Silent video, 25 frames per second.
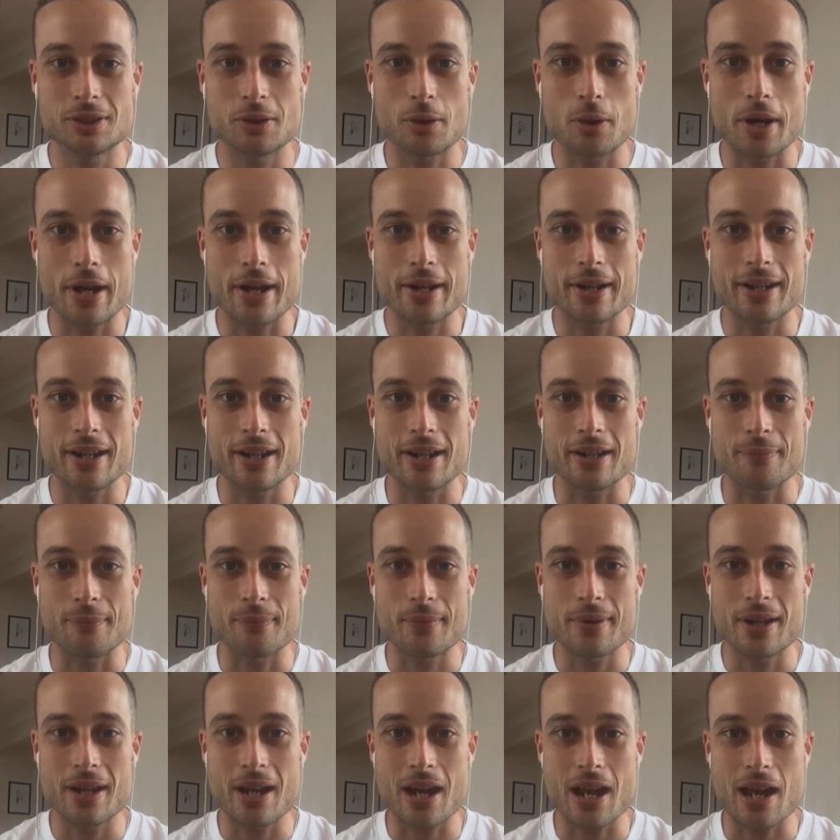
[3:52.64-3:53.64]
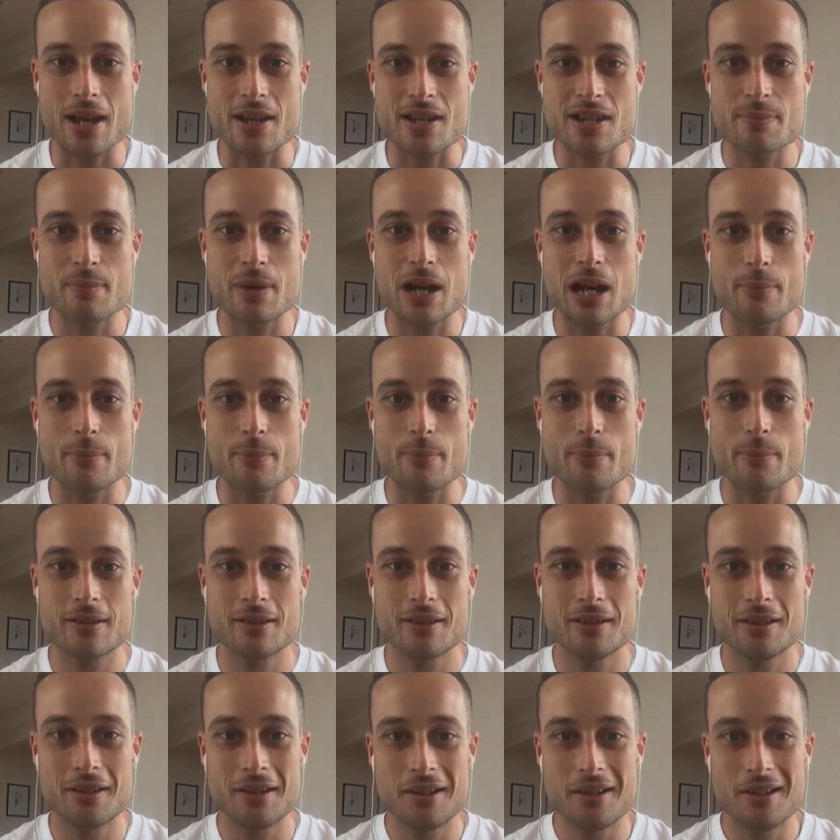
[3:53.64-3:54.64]
So I had a smart
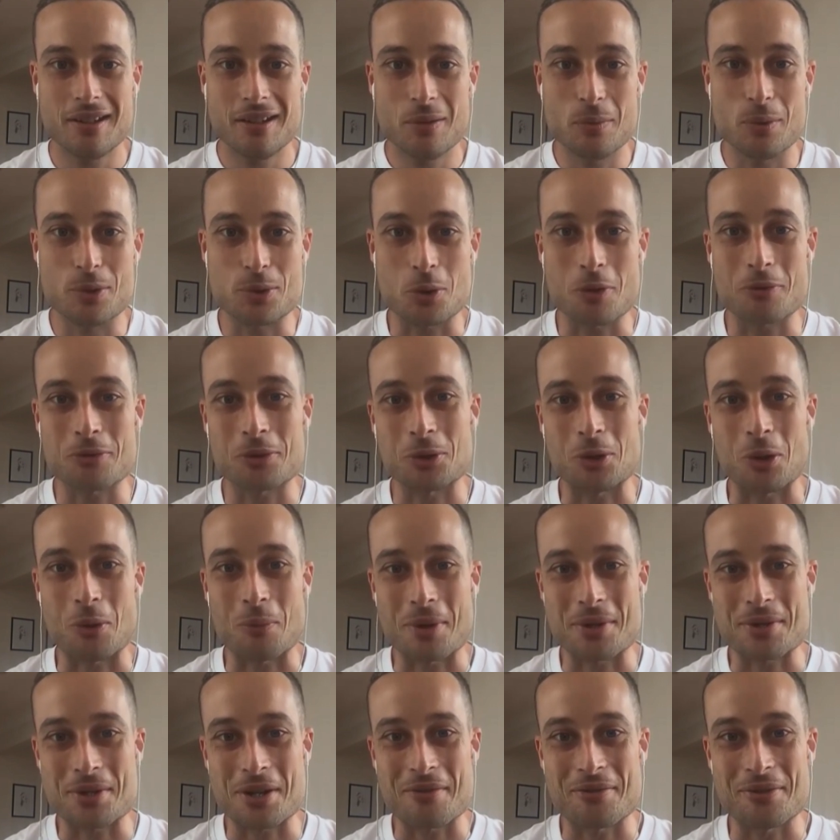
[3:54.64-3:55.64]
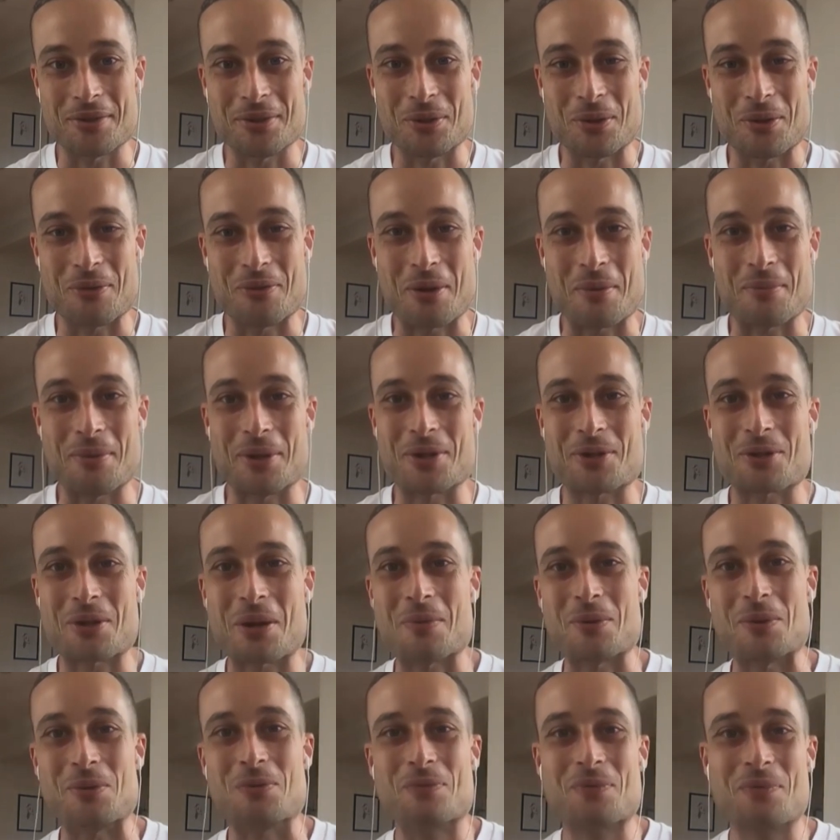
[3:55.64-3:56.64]
mouth, which often got myself into a fair
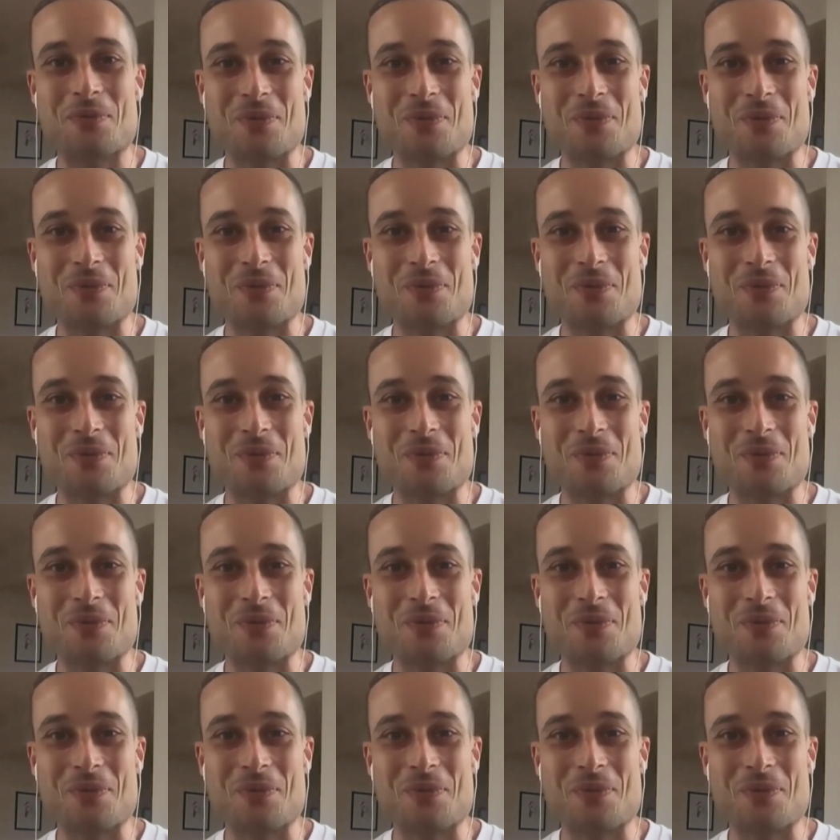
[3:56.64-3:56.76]
bit of trouble.